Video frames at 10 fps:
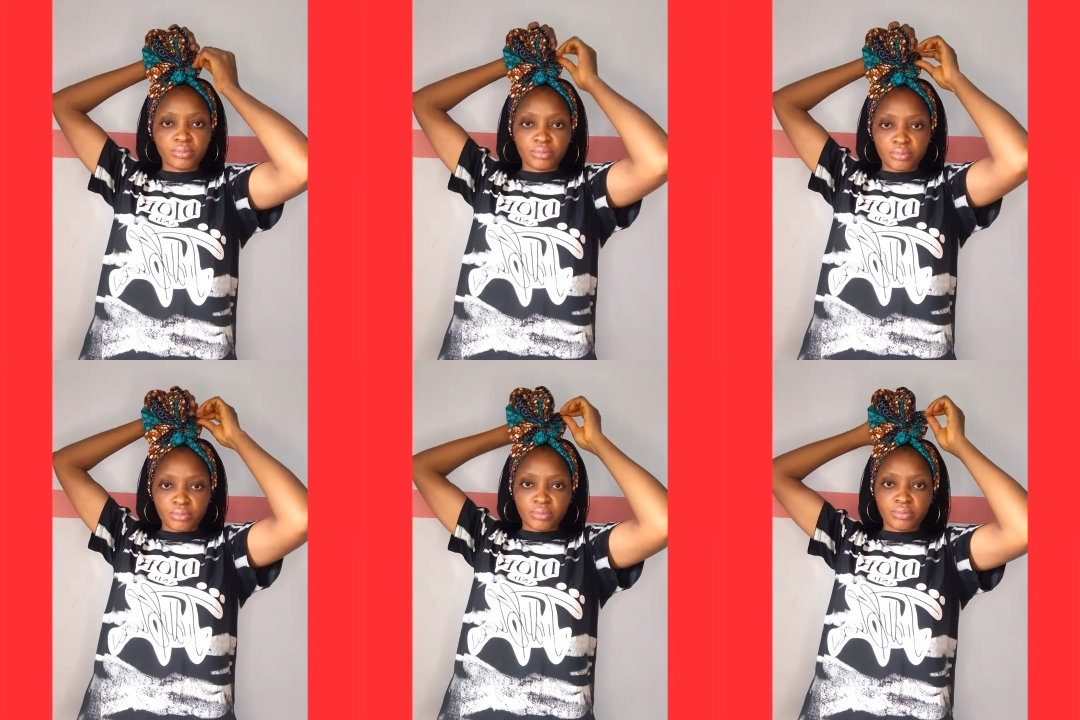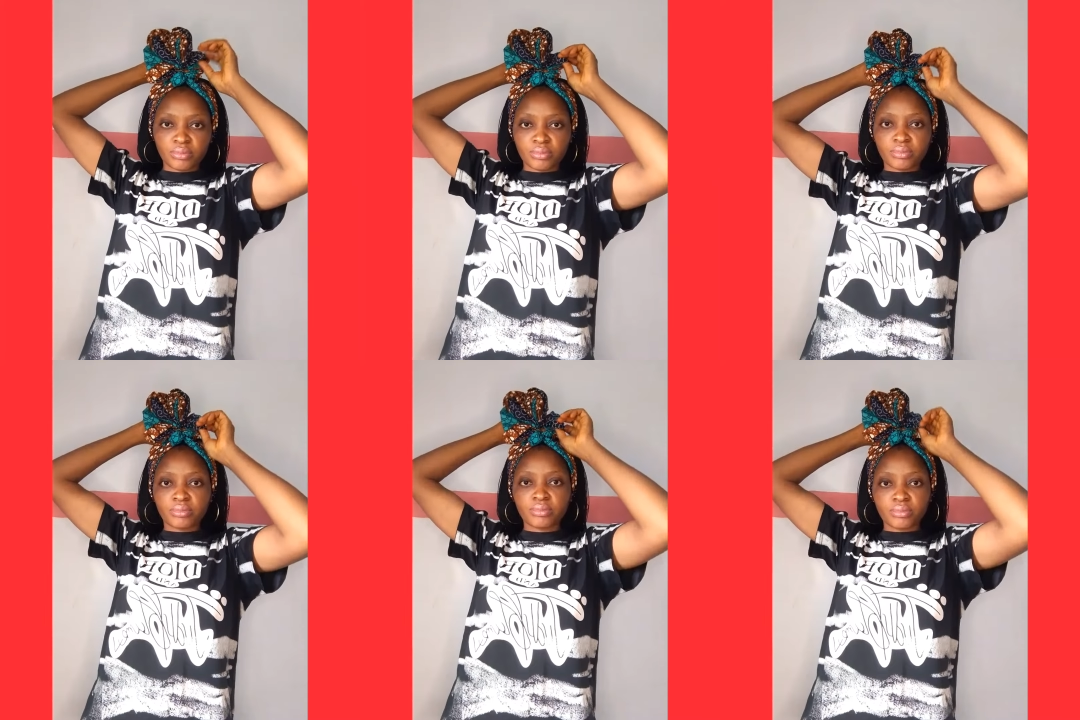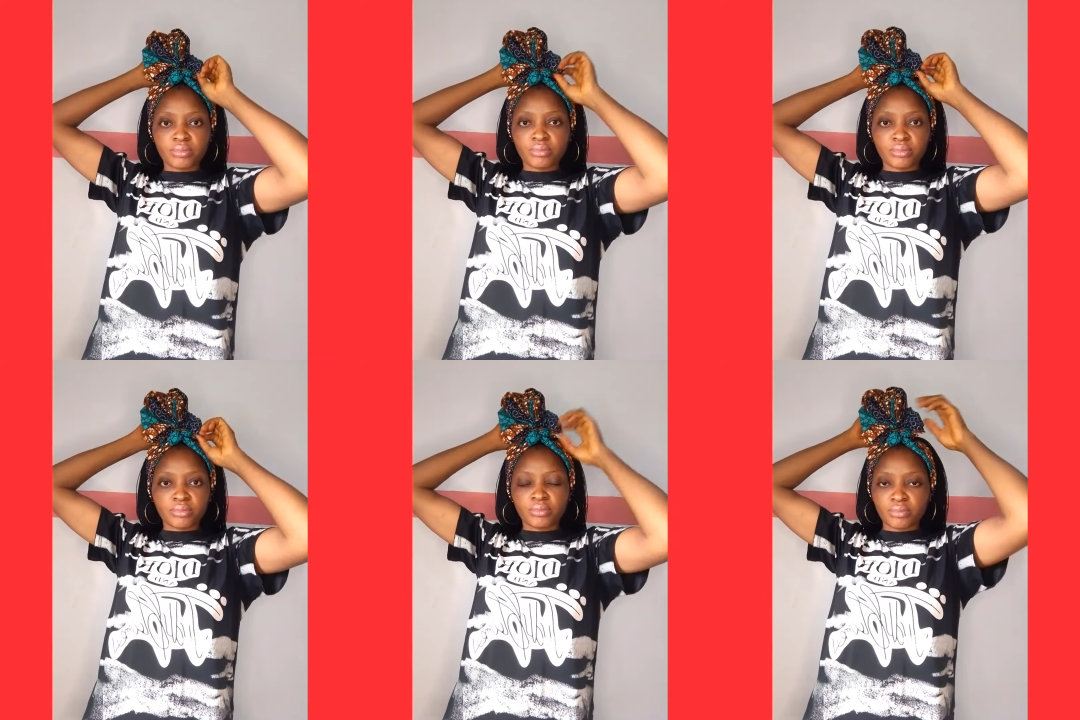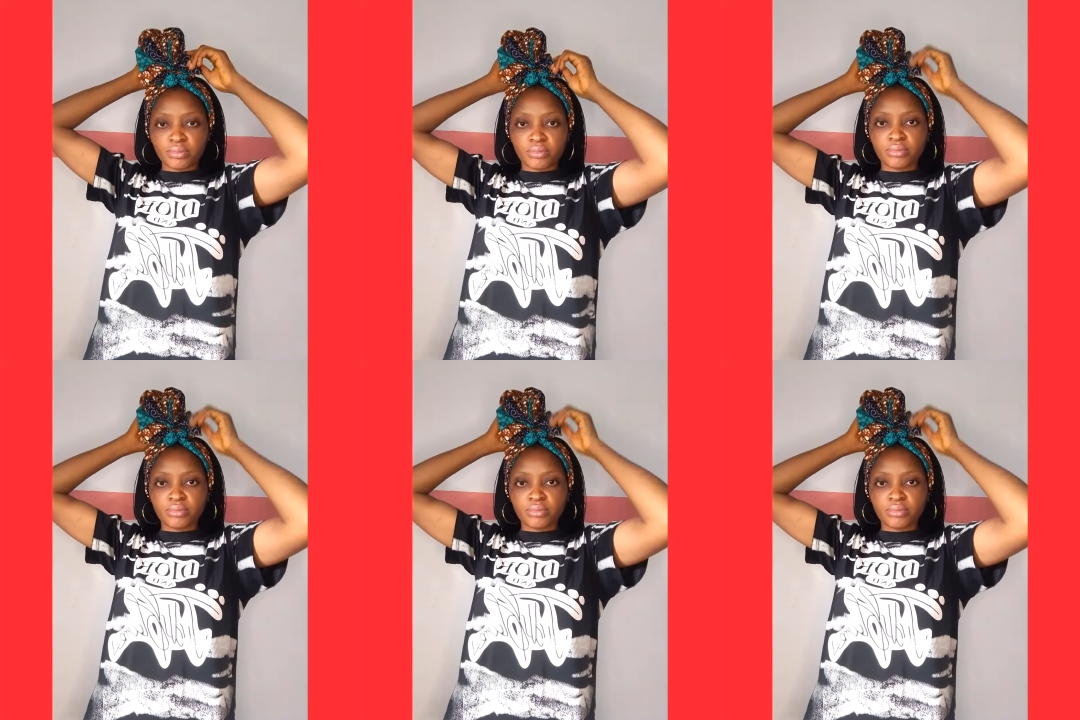your braid and having your head